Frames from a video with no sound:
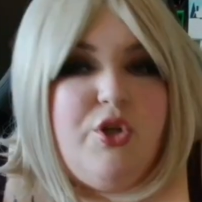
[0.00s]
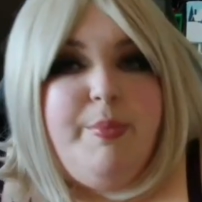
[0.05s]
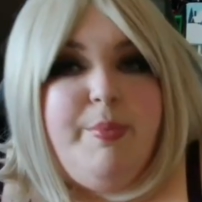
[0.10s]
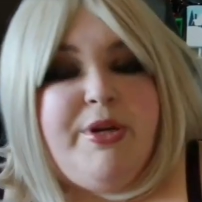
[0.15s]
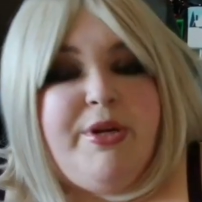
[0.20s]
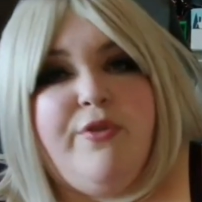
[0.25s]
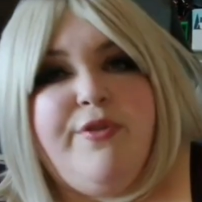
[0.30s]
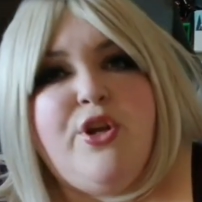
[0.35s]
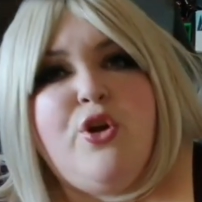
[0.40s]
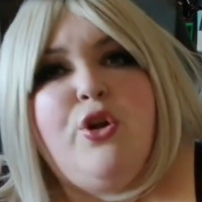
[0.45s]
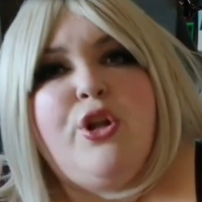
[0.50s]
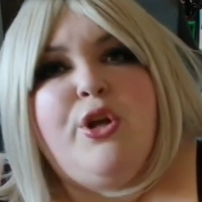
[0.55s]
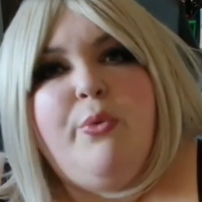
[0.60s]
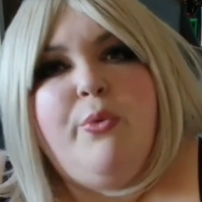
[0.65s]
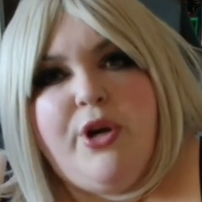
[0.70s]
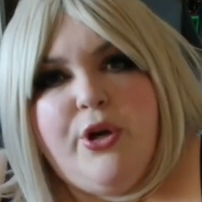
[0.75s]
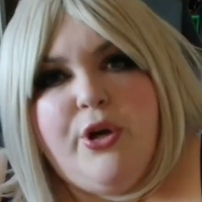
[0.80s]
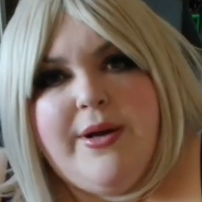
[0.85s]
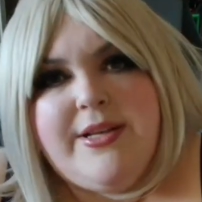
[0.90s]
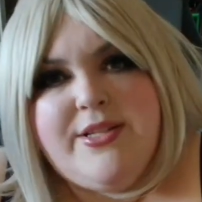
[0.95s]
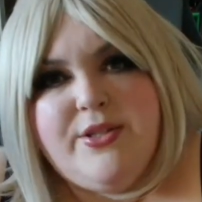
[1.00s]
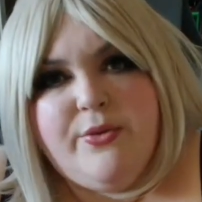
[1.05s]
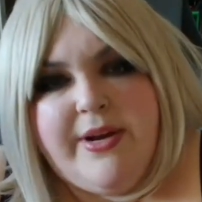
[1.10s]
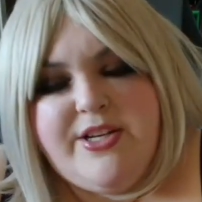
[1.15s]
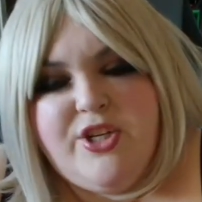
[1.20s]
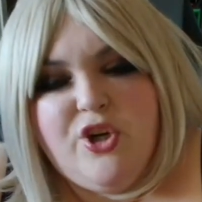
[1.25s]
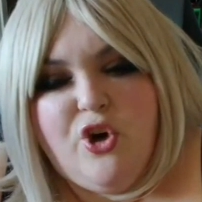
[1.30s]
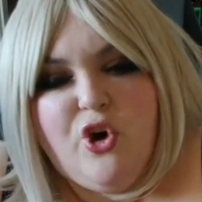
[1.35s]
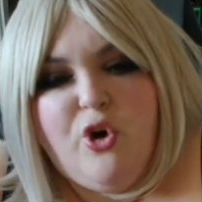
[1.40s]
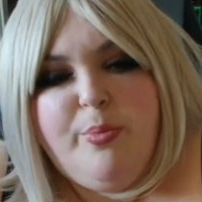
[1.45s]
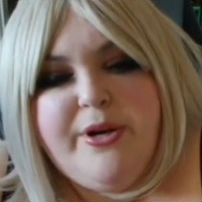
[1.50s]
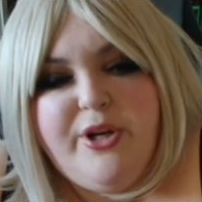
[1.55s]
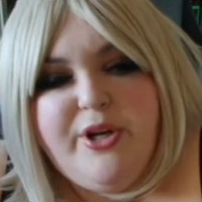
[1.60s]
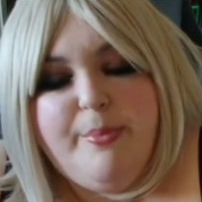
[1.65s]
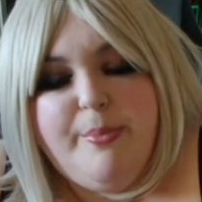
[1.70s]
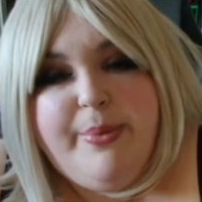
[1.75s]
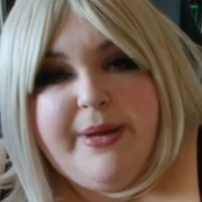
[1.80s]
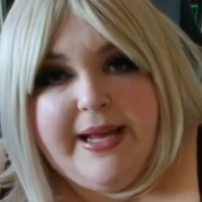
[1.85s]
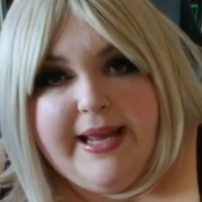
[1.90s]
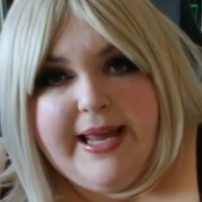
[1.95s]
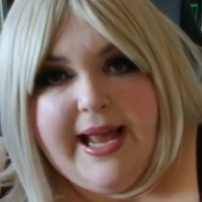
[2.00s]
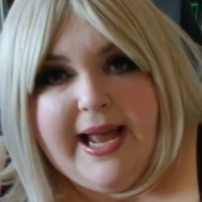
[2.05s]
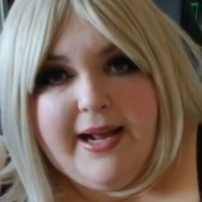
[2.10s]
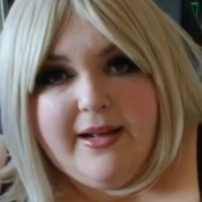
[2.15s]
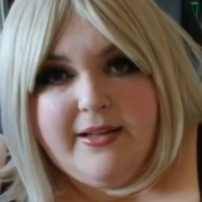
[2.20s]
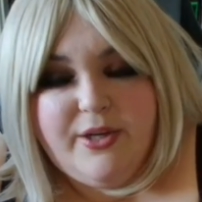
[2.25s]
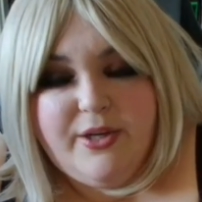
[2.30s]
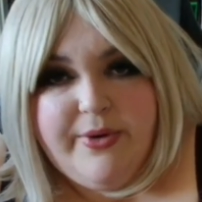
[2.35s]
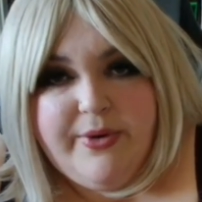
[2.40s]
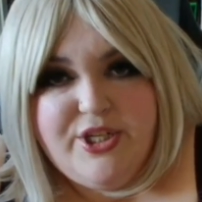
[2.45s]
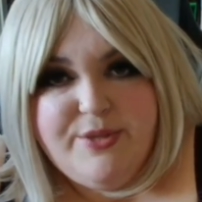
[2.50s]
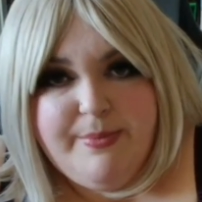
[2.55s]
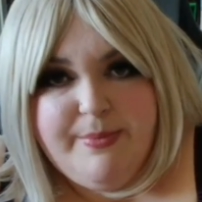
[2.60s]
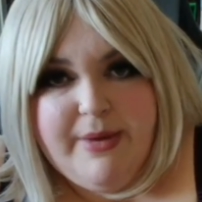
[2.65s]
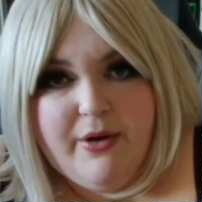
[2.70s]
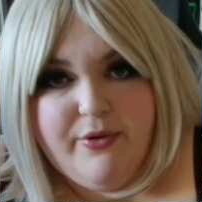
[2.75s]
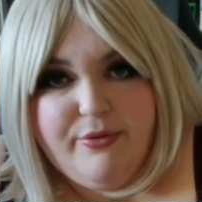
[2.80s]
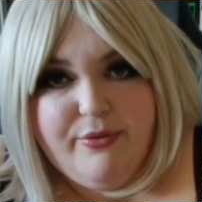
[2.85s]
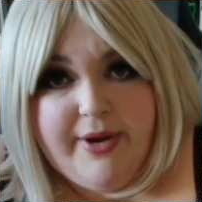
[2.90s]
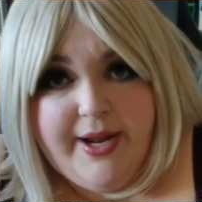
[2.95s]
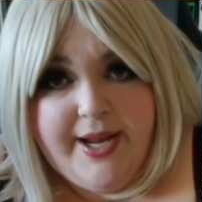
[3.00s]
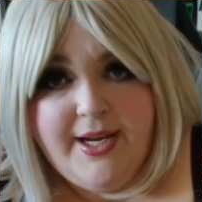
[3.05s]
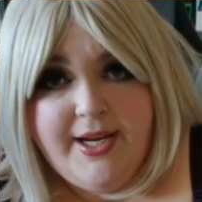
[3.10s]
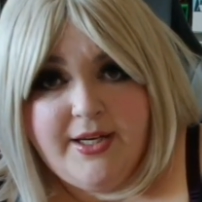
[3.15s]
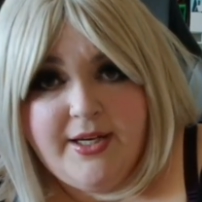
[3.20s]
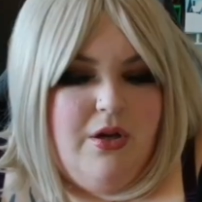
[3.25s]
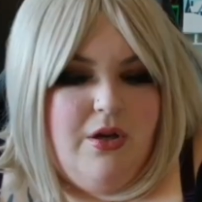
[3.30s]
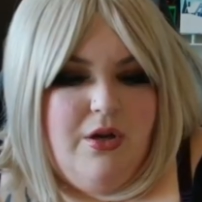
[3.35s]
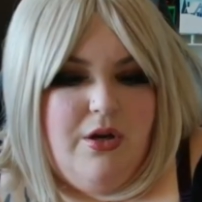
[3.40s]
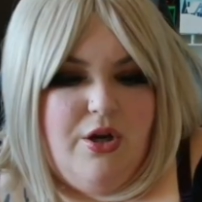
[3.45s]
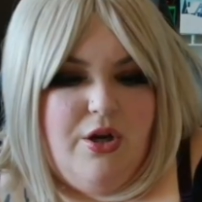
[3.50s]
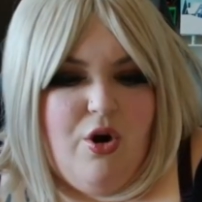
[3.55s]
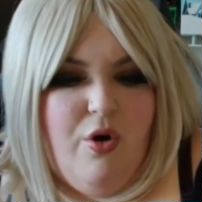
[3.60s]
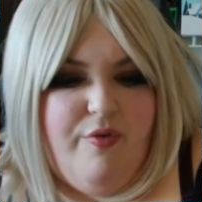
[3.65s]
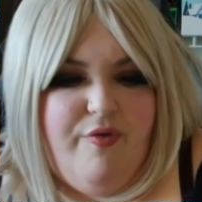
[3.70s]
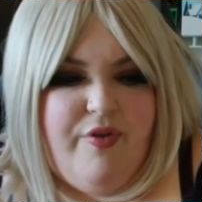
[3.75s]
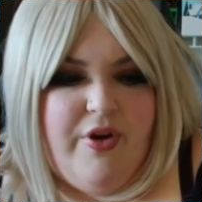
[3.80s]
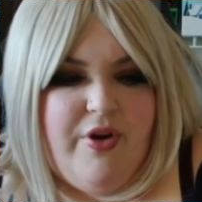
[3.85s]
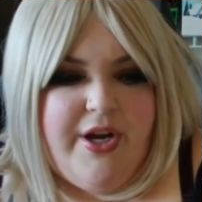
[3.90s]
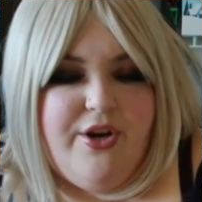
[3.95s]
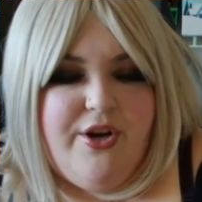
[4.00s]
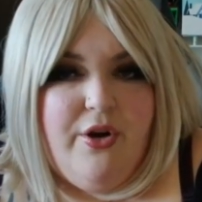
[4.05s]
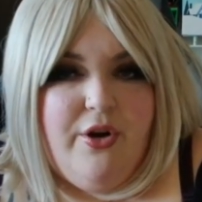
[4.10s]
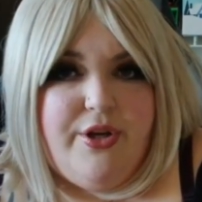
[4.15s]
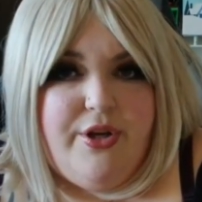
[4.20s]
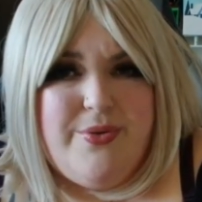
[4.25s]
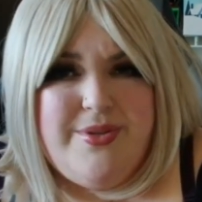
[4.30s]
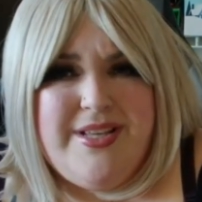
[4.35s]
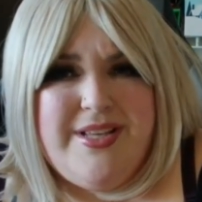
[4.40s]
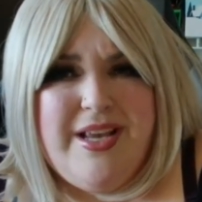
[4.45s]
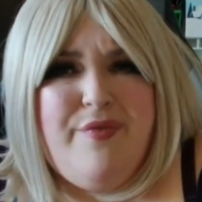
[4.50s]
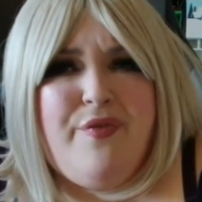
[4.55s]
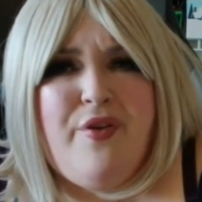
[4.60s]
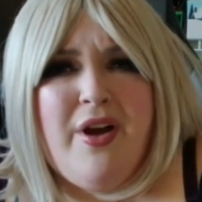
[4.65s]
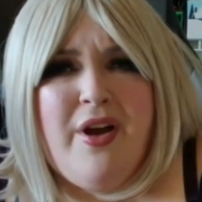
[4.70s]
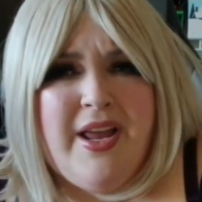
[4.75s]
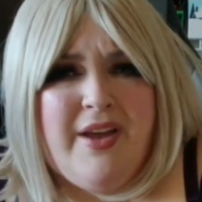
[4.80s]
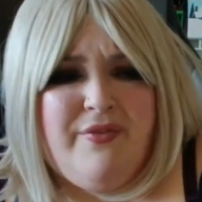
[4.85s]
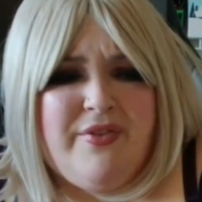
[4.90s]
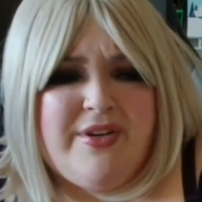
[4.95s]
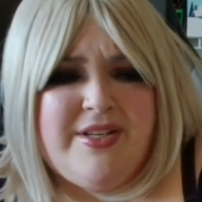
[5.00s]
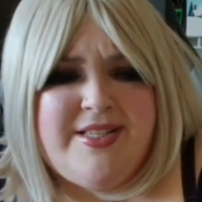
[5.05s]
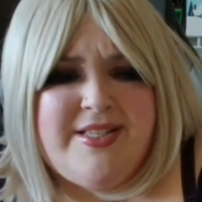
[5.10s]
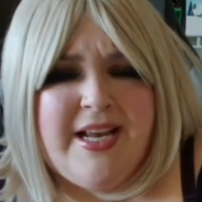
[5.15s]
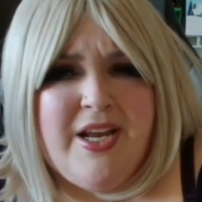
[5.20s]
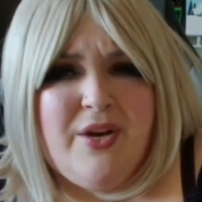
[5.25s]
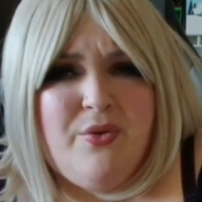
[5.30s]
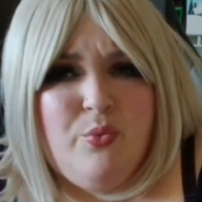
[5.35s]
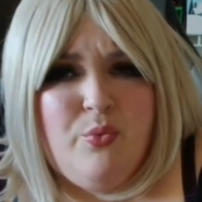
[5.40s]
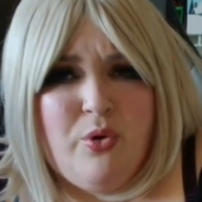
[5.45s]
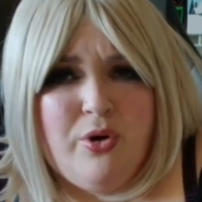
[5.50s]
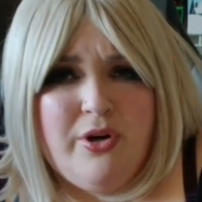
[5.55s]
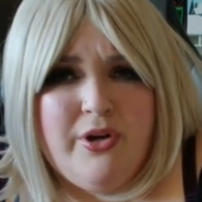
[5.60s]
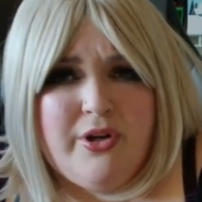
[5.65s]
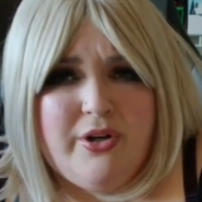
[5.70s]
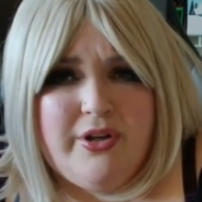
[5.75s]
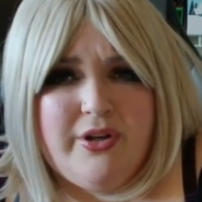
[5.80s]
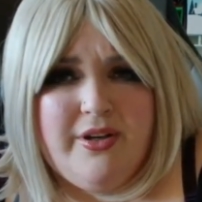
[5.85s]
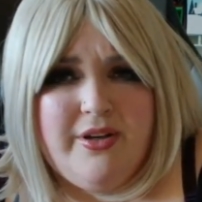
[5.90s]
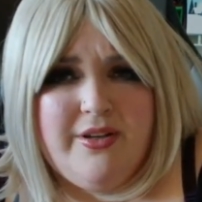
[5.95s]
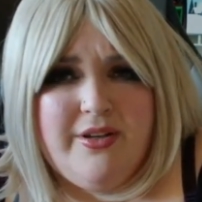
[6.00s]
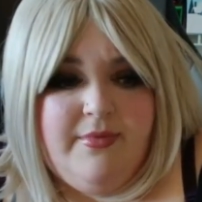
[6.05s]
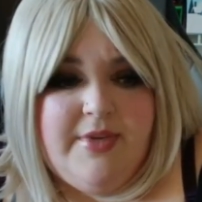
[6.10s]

But you're the only one who has the right to open your big cackly witch mouth, right? No fucking. You say fuck every second word.